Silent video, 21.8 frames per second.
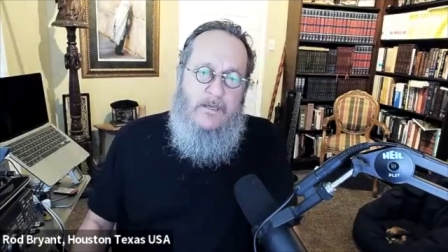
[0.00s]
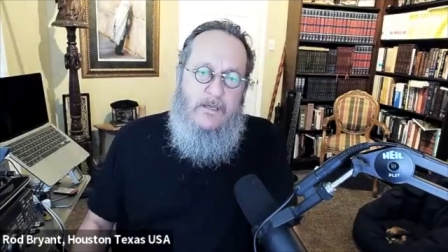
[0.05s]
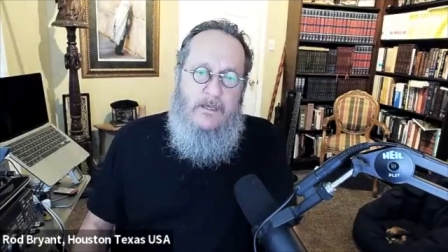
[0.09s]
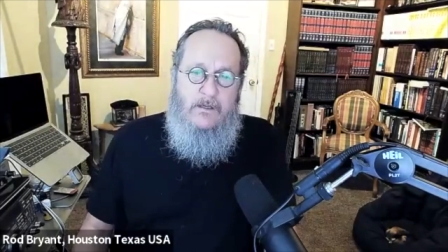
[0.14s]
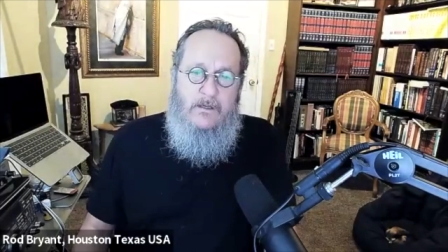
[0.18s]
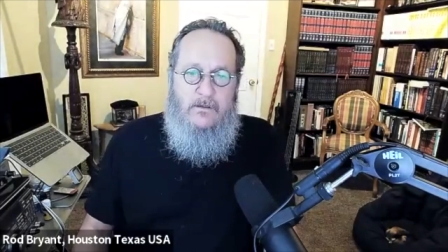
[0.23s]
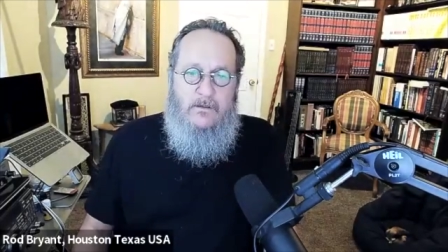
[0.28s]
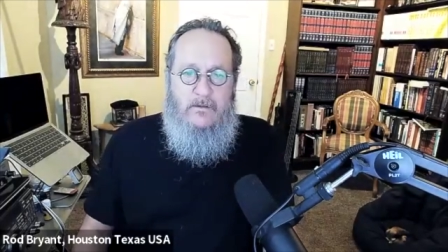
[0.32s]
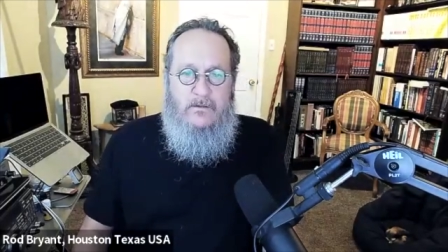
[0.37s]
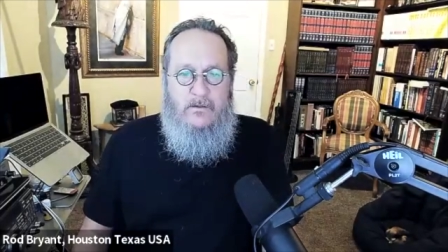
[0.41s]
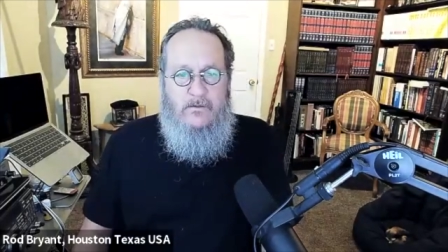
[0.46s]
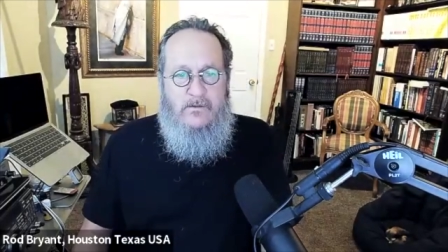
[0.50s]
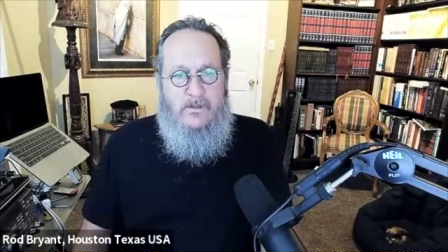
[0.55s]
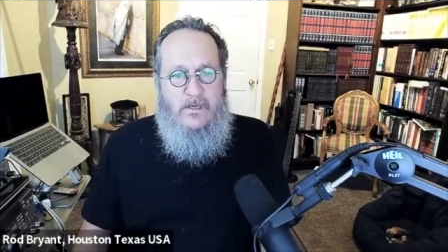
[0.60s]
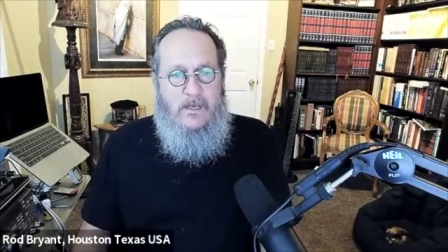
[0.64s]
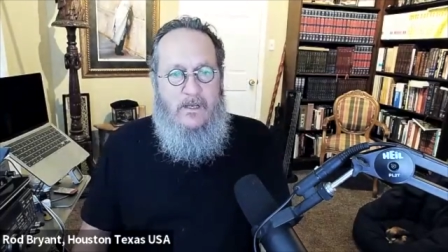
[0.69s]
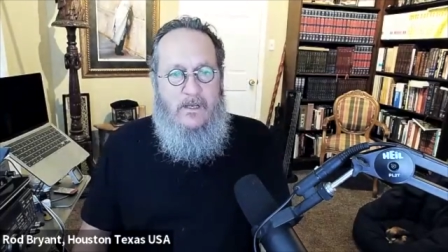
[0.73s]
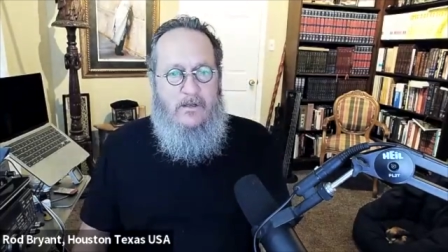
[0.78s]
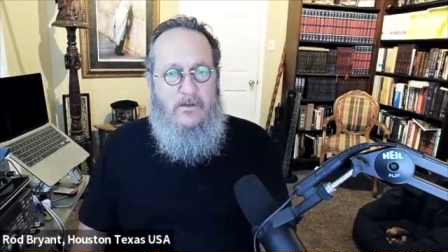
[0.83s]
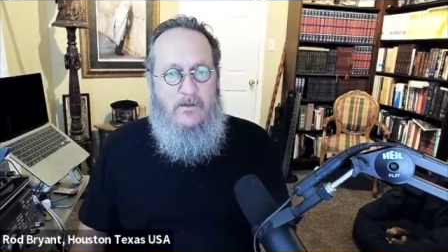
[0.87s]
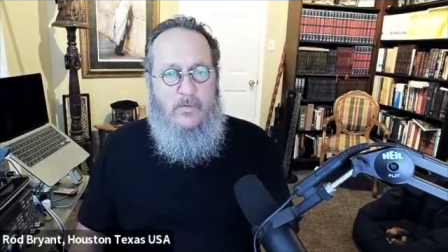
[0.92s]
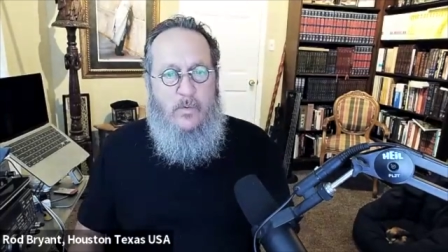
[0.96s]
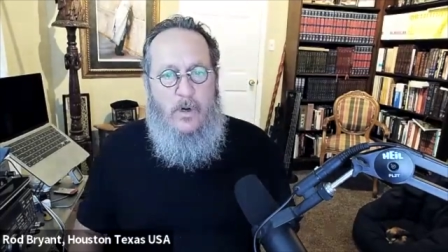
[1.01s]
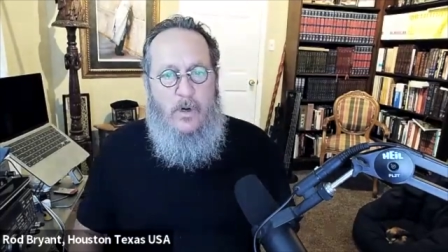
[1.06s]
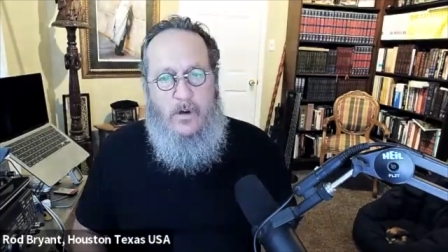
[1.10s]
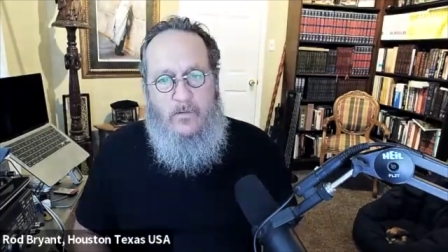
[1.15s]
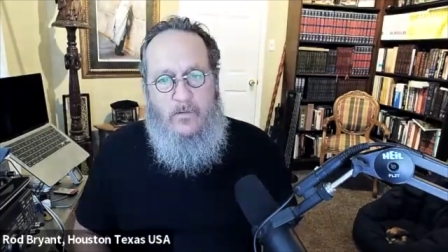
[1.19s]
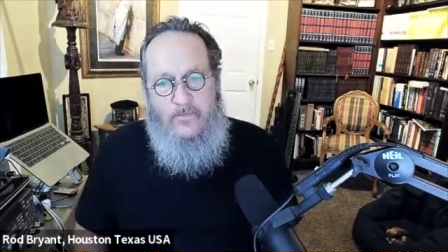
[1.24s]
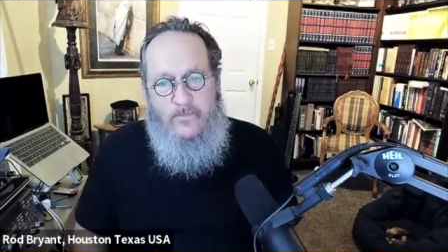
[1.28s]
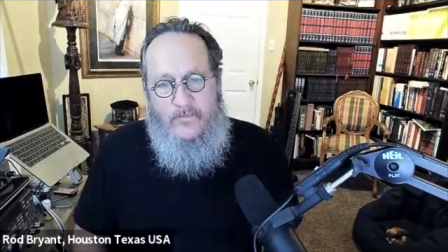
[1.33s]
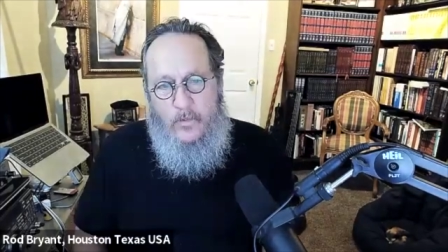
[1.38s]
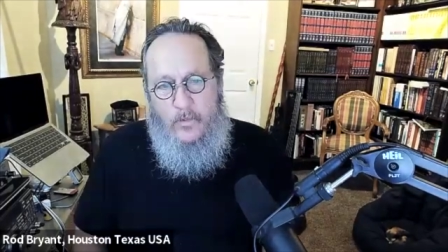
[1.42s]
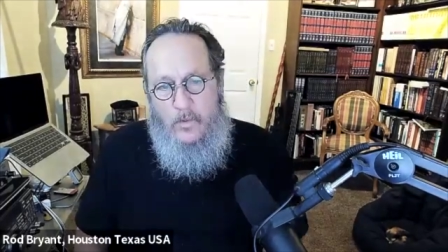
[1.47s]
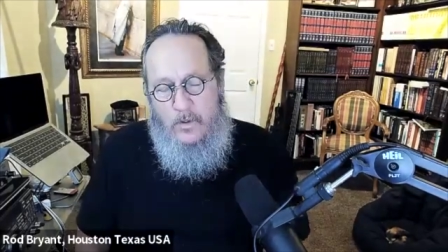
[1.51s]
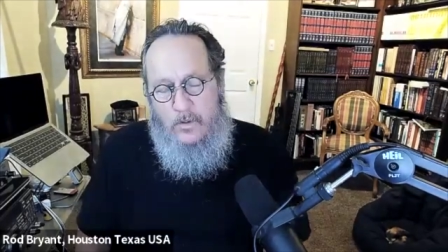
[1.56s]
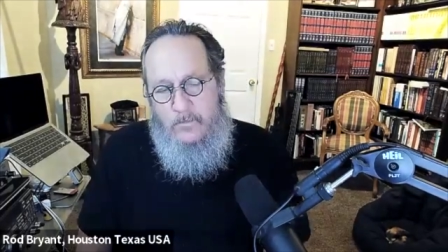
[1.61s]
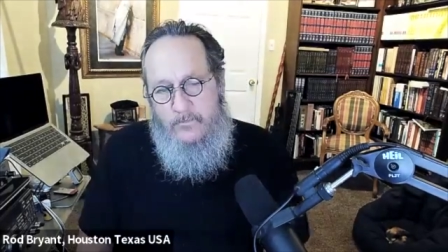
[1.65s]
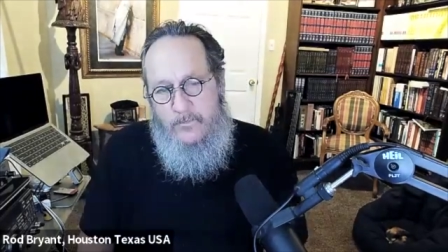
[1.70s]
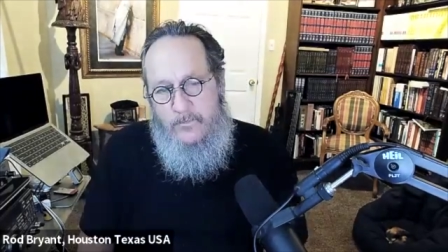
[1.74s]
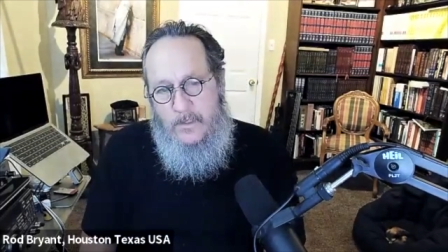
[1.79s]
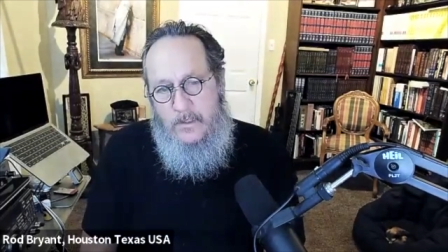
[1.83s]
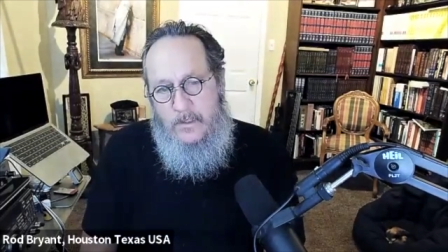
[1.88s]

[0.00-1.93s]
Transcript: heel, Hosea 12 4.